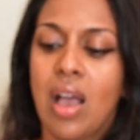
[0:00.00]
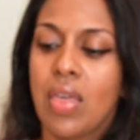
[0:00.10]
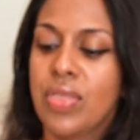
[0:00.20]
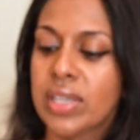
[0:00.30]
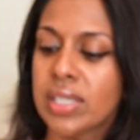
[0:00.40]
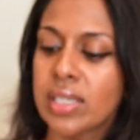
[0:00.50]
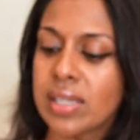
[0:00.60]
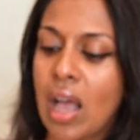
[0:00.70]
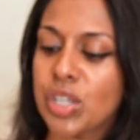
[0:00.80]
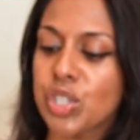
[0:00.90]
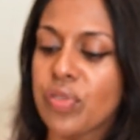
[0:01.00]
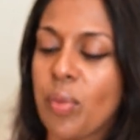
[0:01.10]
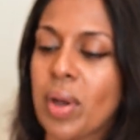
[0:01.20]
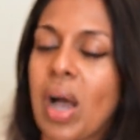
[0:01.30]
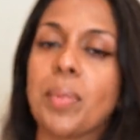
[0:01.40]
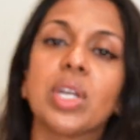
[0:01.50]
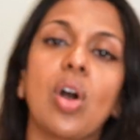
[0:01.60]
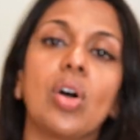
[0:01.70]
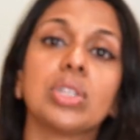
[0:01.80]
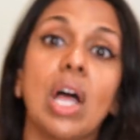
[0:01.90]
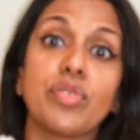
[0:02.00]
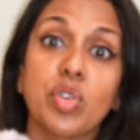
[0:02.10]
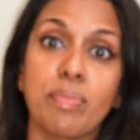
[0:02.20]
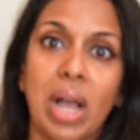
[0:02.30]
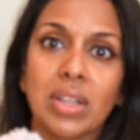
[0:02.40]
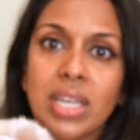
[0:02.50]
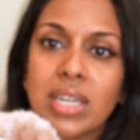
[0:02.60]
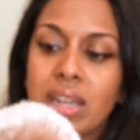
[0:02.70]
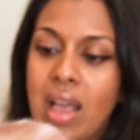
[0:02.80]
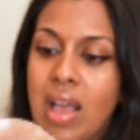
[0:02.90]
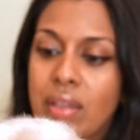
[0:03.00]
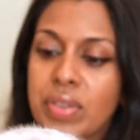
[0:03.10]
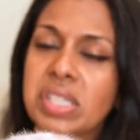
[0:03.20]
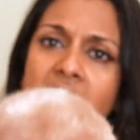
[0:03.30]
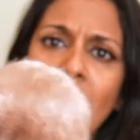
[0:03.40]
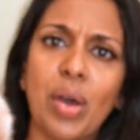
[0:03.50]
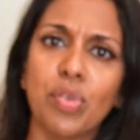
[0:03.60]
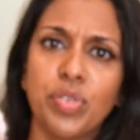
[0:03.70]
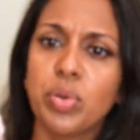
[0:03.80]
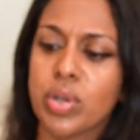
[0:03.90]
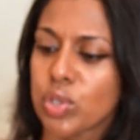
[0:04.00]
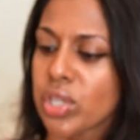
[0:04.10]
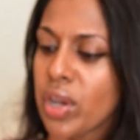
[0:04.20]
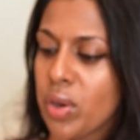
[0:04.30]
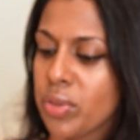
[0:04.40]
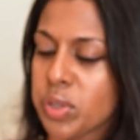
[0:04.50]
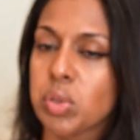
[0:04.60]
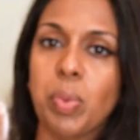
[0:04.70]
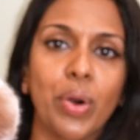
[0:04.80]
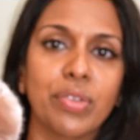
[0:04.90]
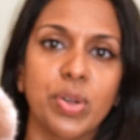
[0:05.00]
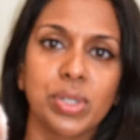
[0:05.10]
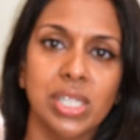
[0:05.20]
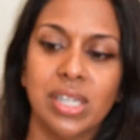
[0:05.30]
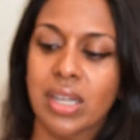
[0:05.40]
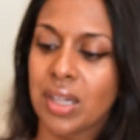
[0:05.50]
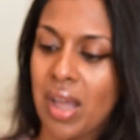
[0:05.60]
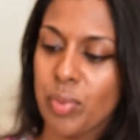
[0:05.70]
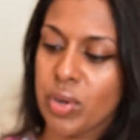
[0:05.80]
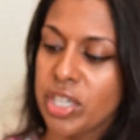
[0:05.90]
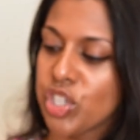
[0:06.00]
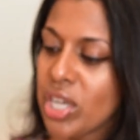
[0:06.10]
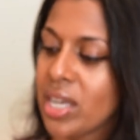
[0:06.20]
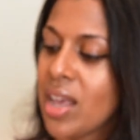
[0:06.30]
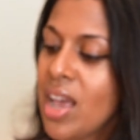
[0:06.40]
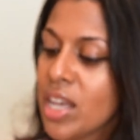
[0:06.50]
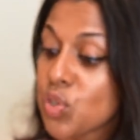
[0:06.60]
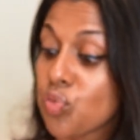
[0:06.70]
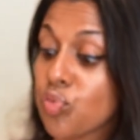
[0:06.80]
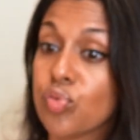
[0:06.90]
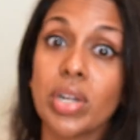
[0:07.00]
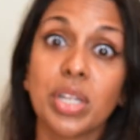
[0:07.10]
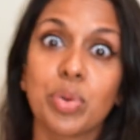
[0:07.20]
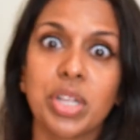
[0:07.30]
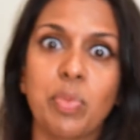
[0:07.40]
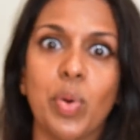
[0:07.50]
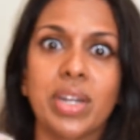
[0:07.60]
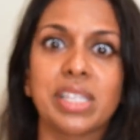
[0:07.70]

This is actually from a company called Love Your Melon, and this came out a few years ago. This was part of their Disney collaboration. It's really pretty.